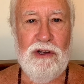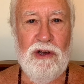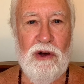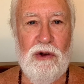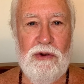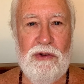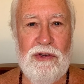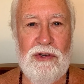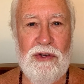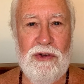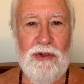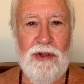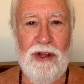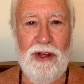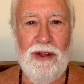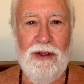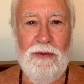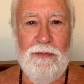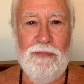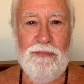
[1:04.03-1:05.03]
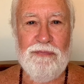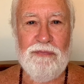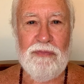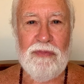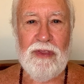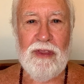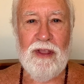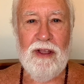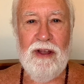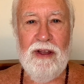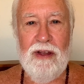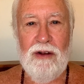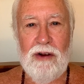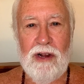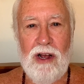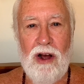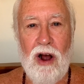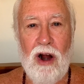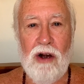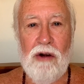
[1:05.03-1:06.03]
go to the
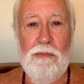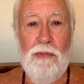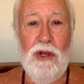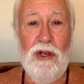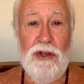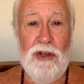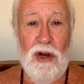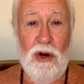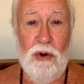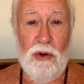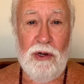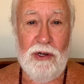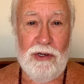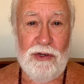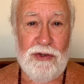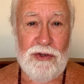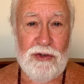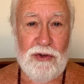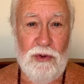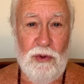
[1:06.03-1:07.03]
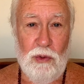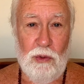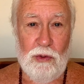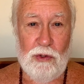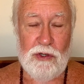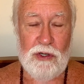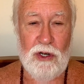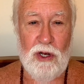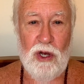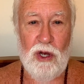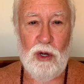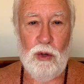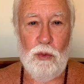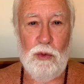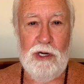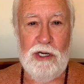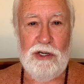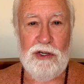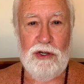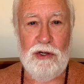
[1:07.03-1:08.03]
Karma Yoga schools,
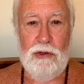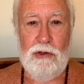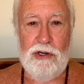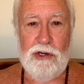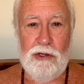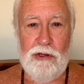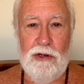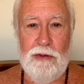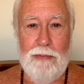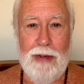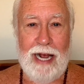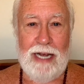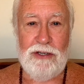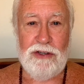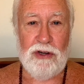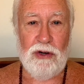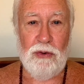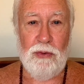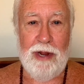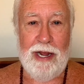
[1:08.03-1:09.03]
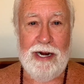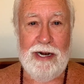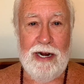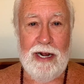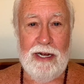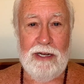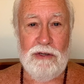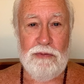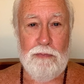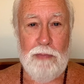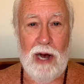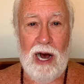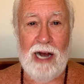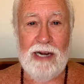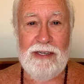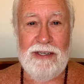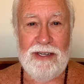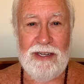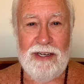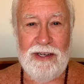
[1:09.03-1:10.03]
which usually masquerade as
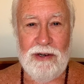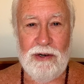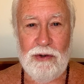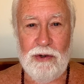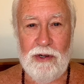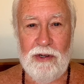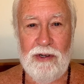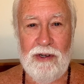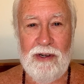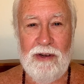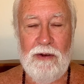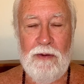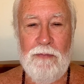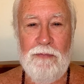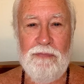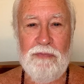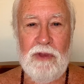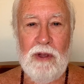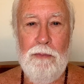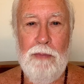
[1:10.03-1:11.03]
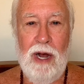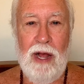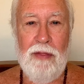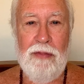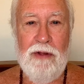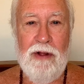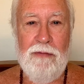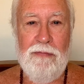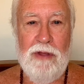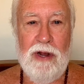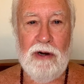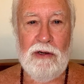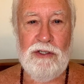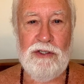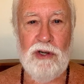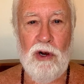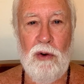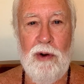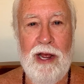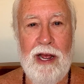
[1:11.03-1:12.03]
Bhakti Yoga, but they're
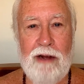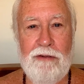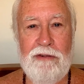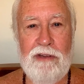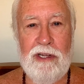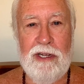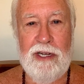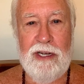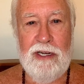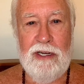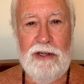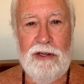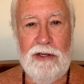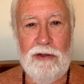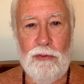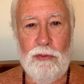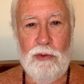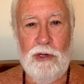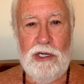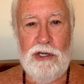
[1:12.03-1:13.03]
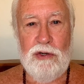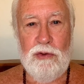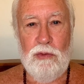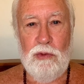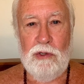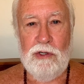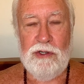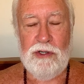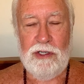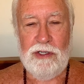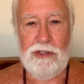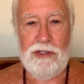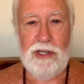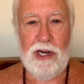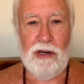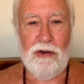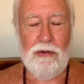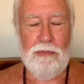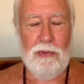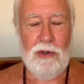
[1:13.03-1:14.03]
so heavily into rituals and
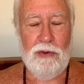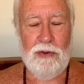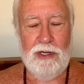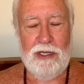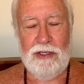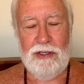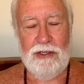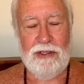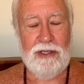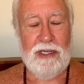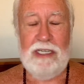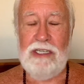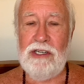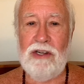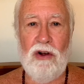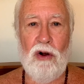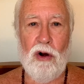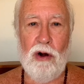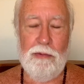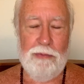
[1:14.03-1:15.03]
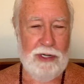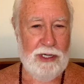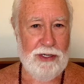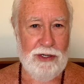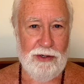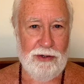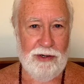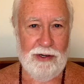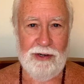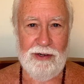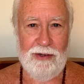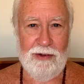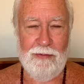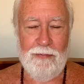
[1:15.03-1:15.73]
ceremonies, and it's Karma Yoga.